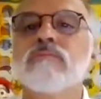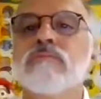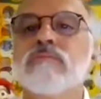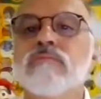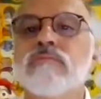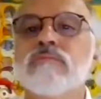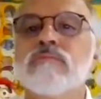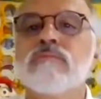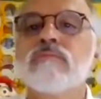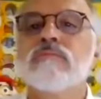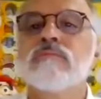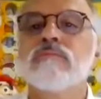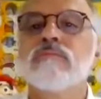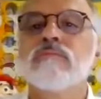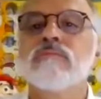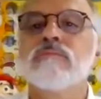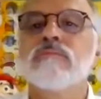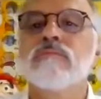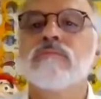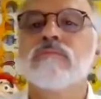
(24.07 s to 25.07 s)

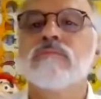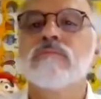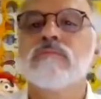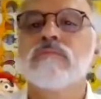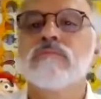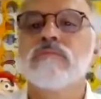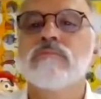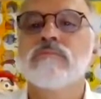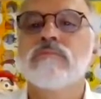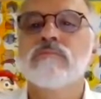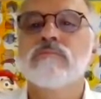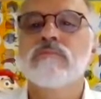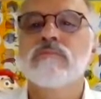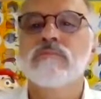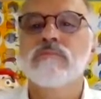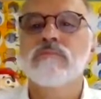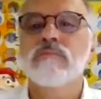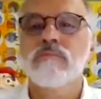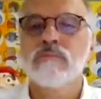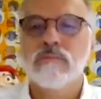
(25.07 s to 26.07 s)

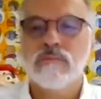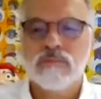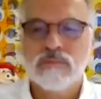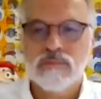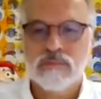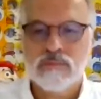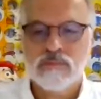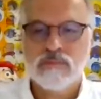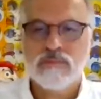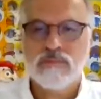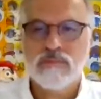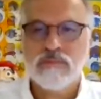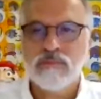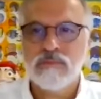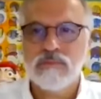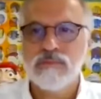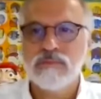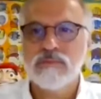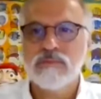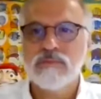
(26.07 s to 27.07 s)

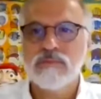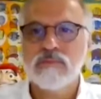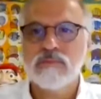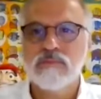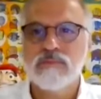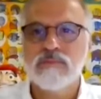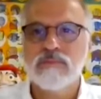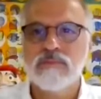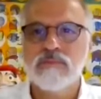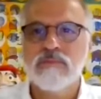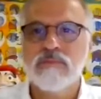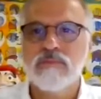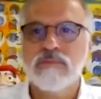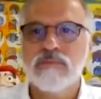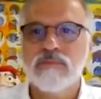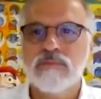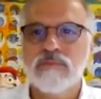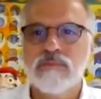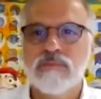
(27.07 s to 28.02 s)
This person isn't speaking.